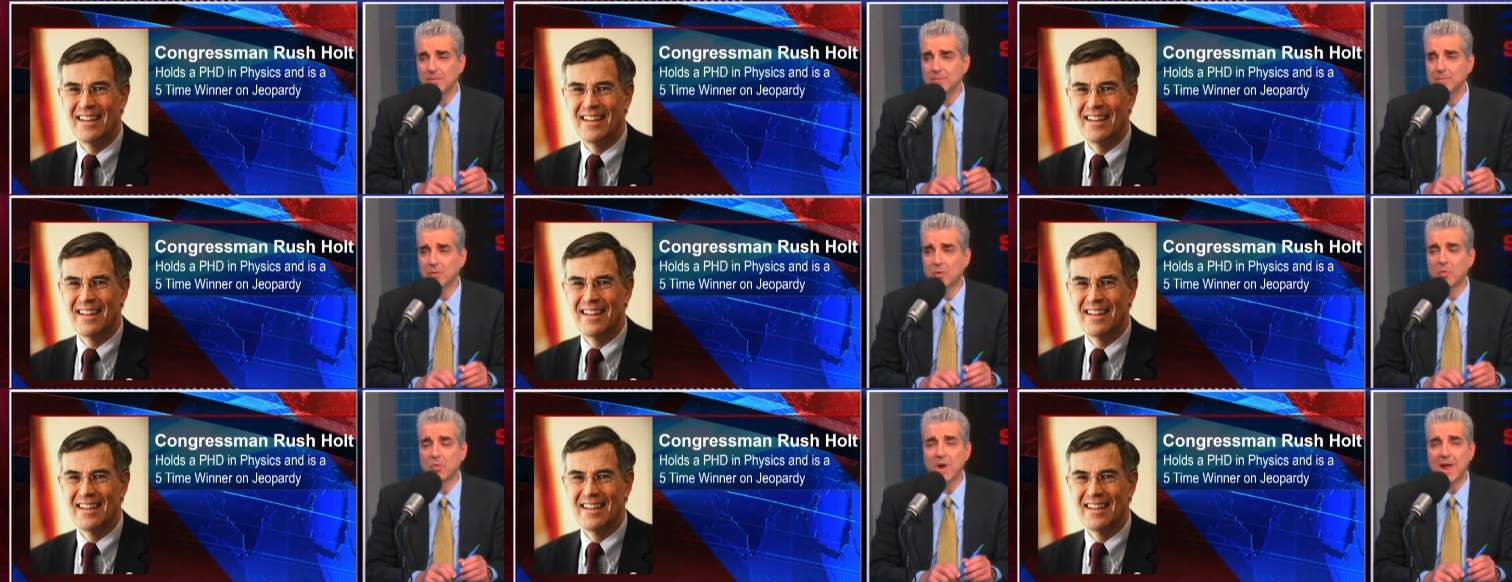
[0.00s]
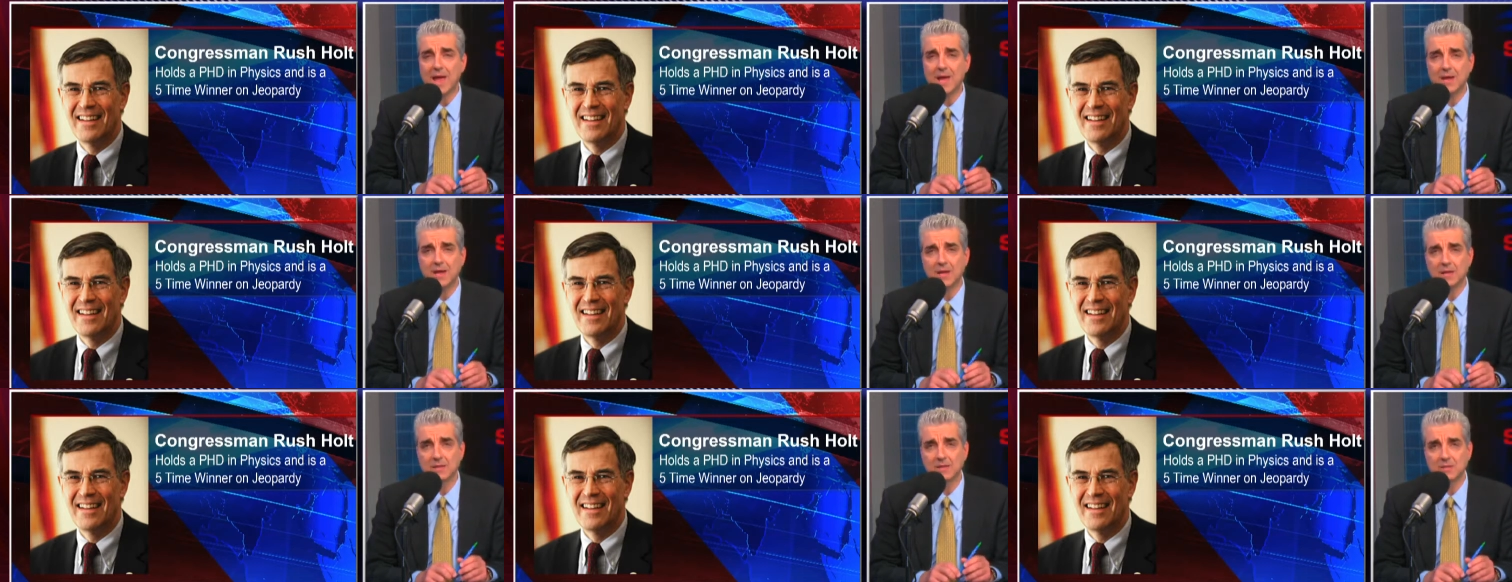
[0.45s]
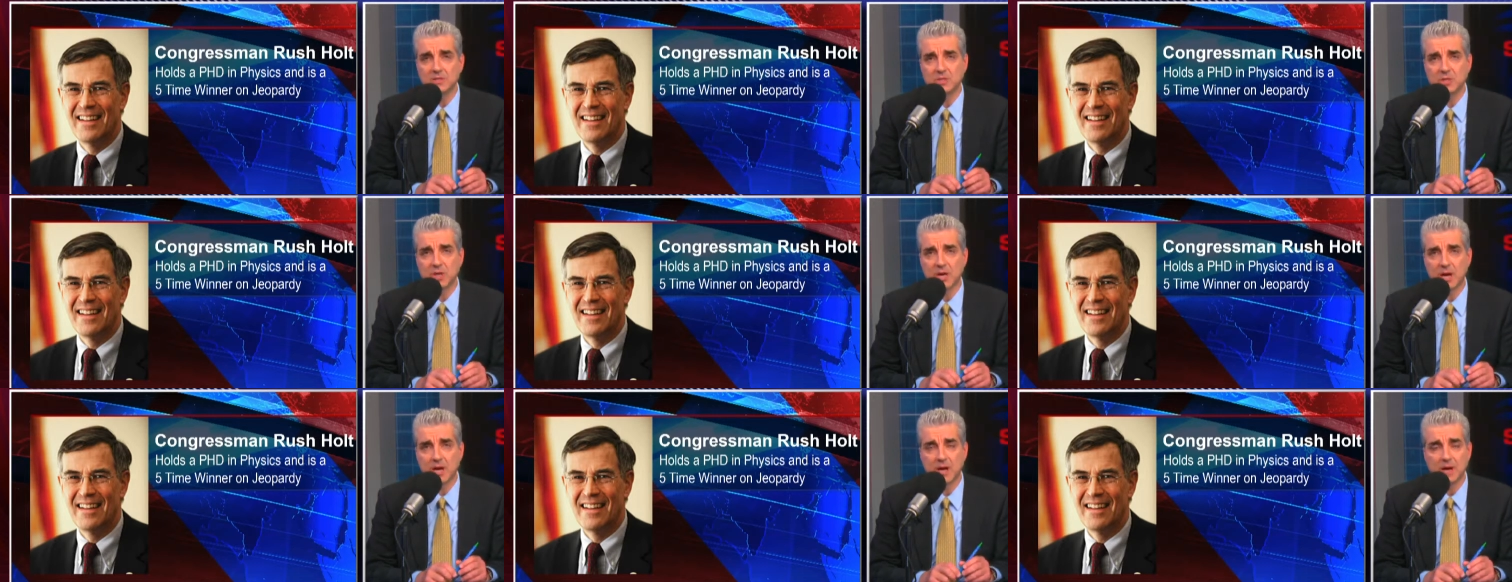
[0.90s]
Speaker 1: miraculous
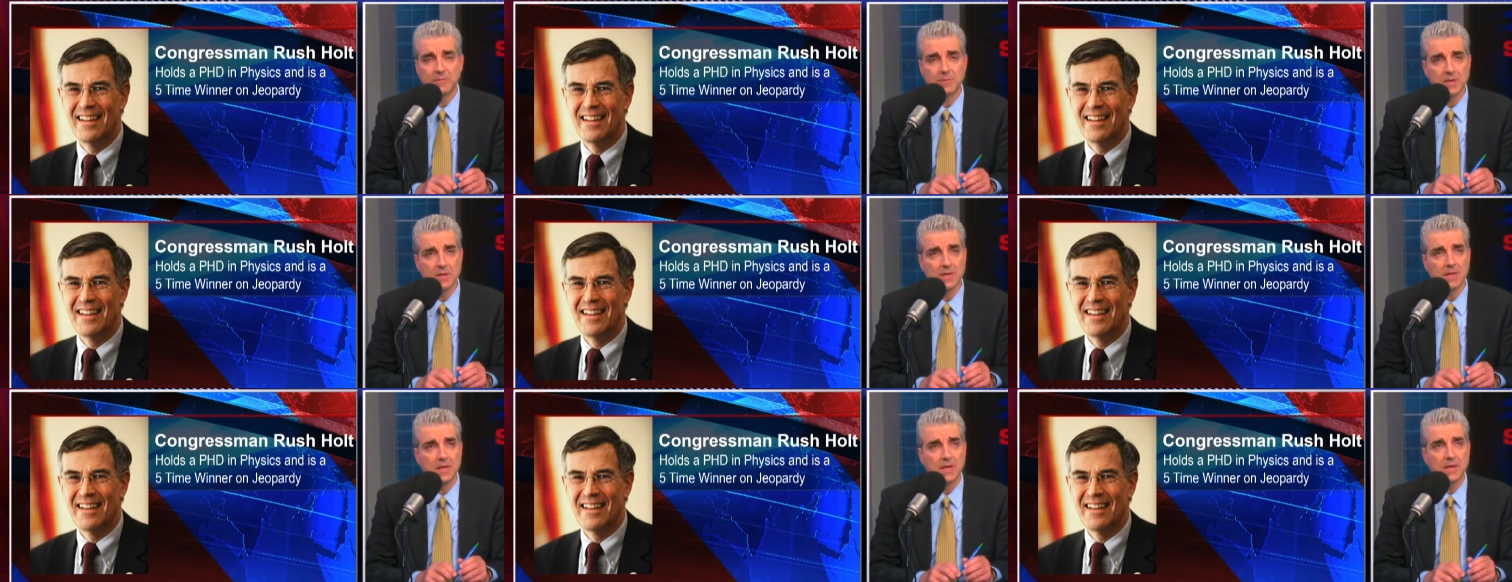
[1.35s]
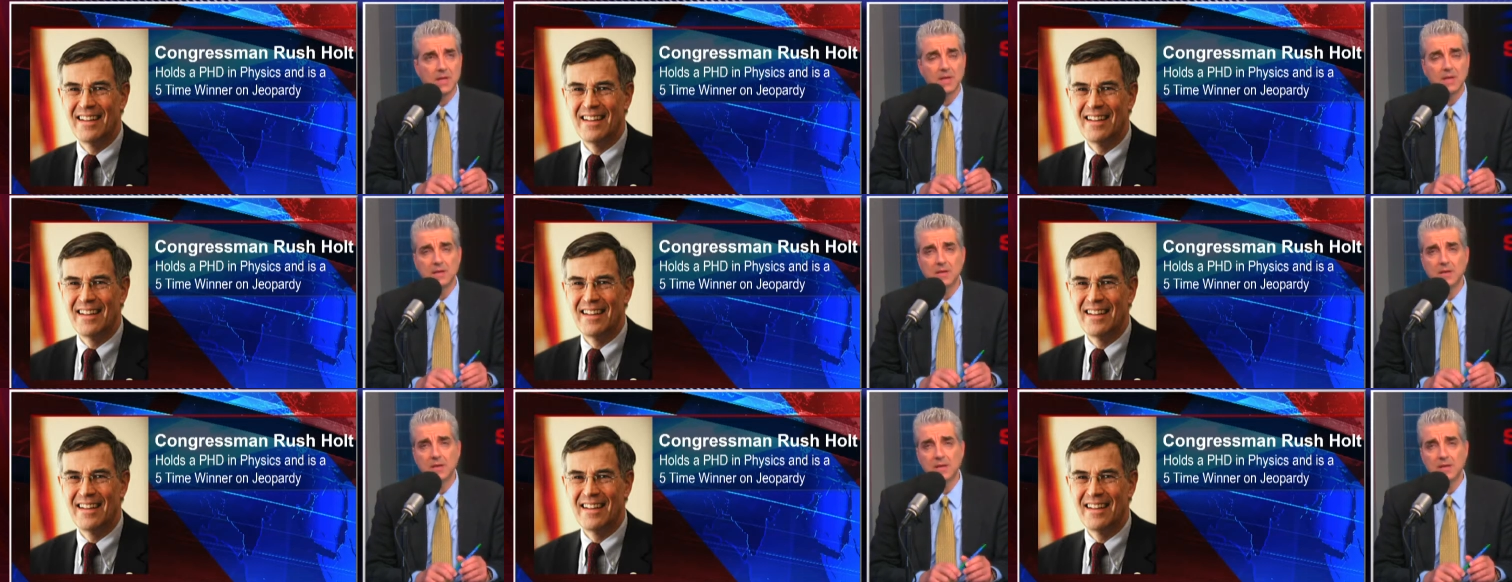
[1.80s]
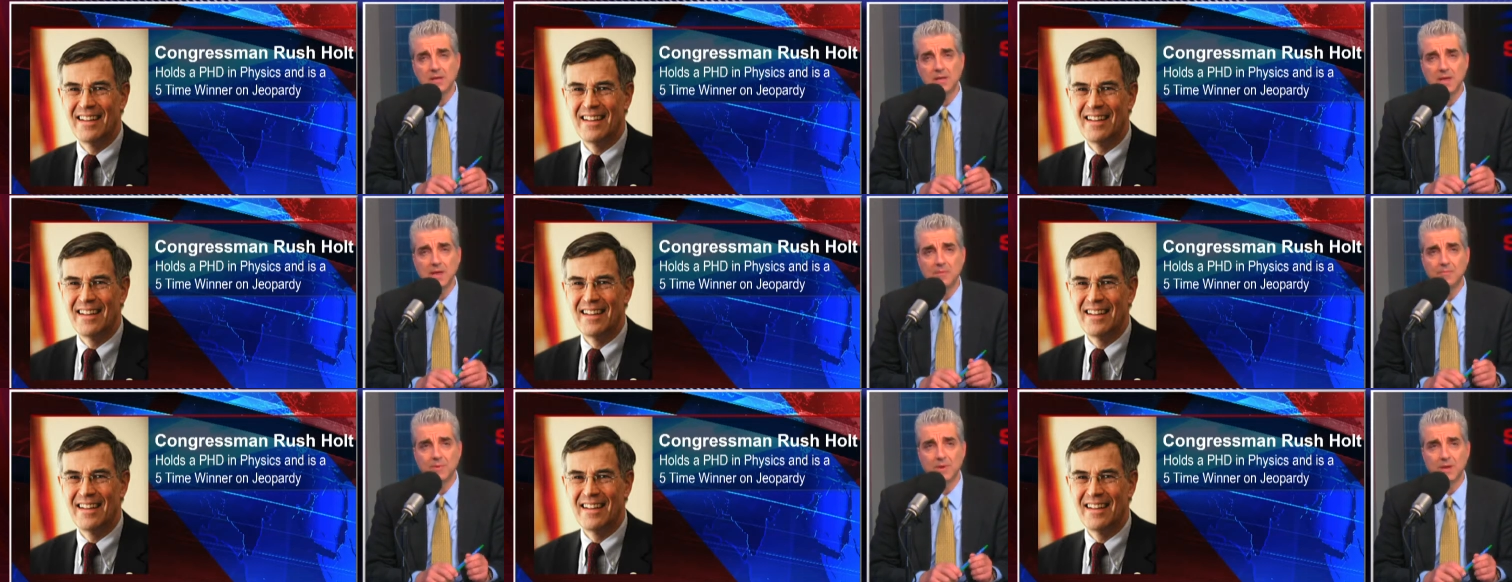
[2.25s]
job in
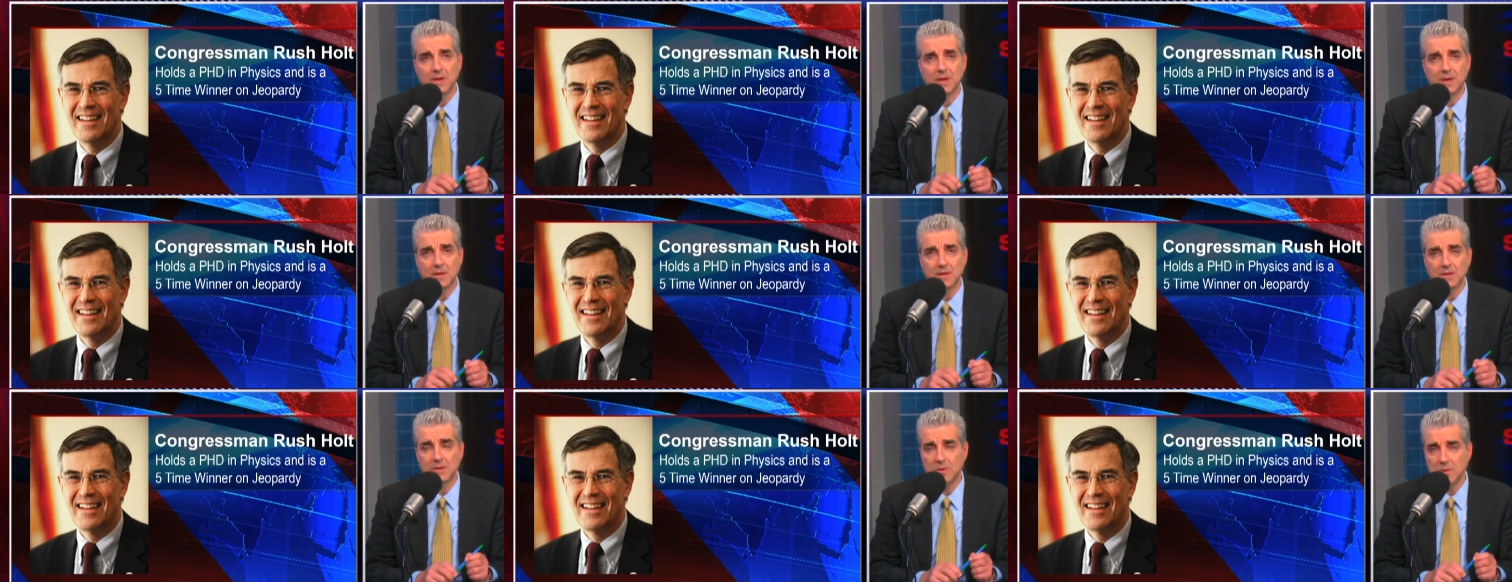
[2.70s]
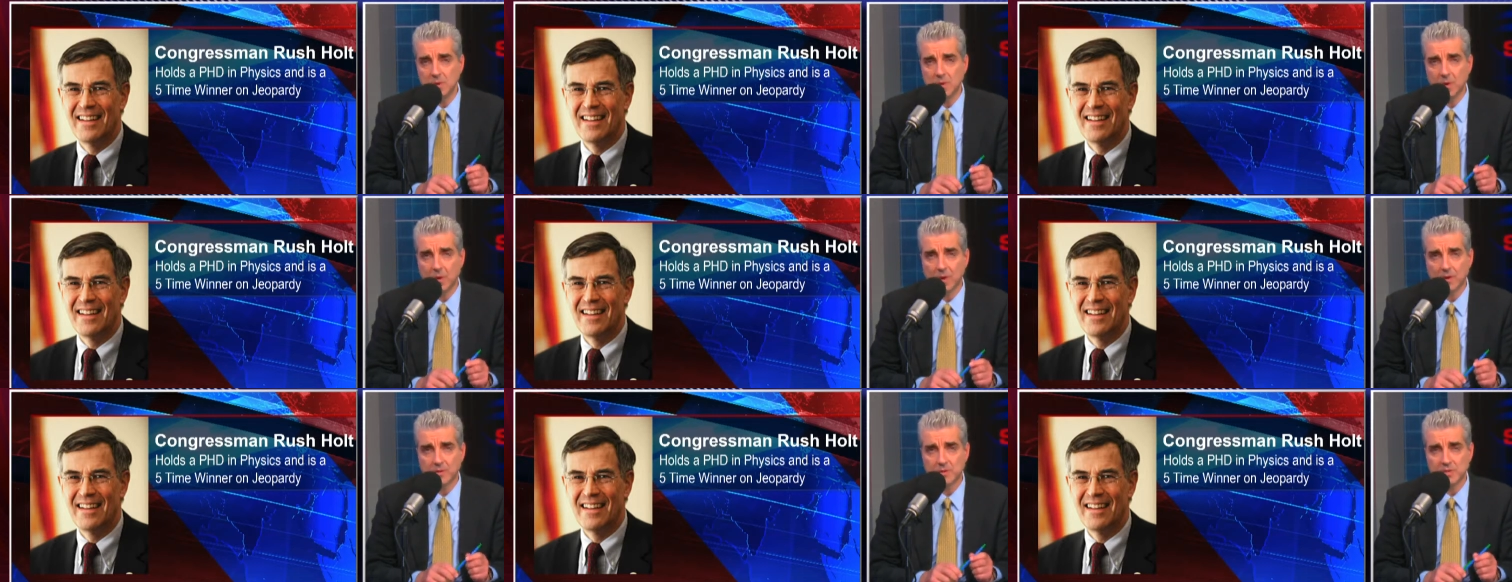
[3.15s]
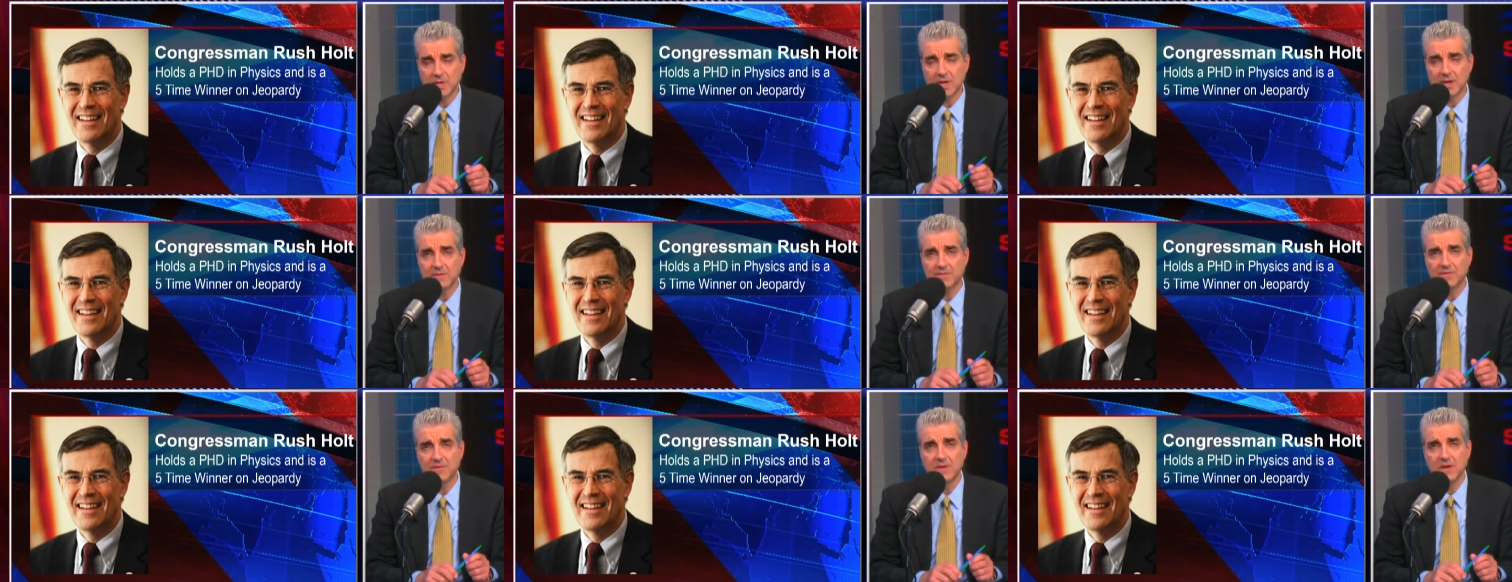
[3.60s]
keeping New York
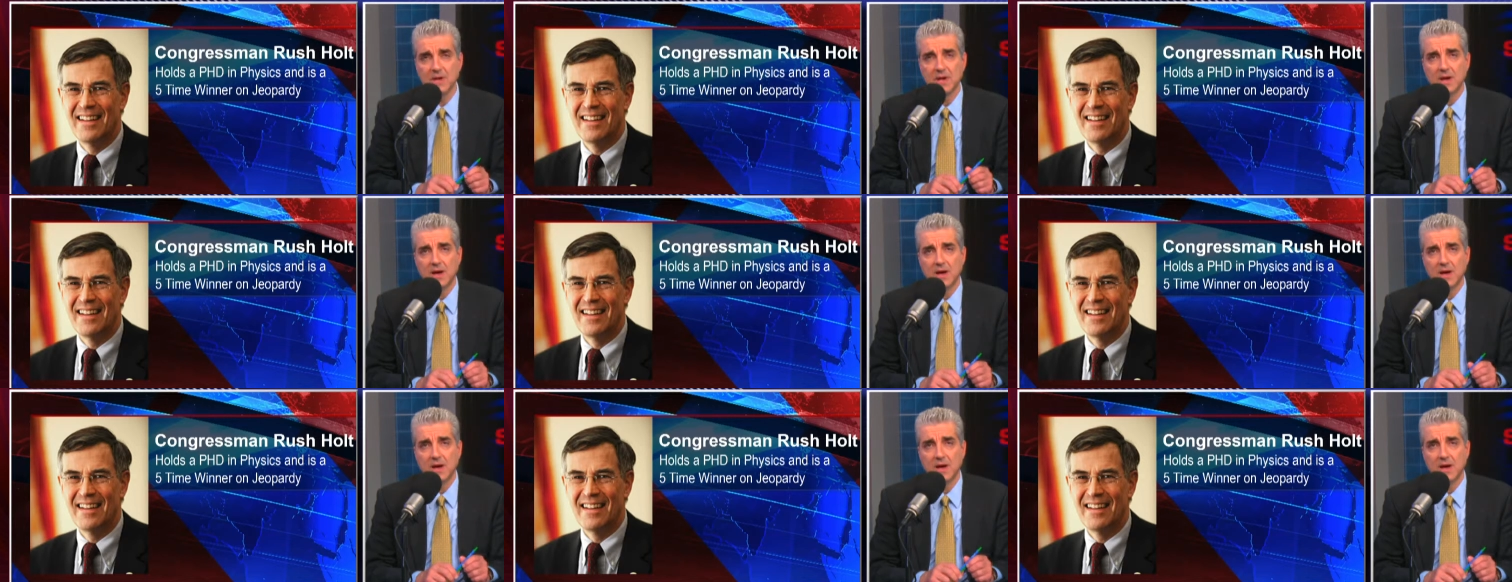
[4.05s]
safe,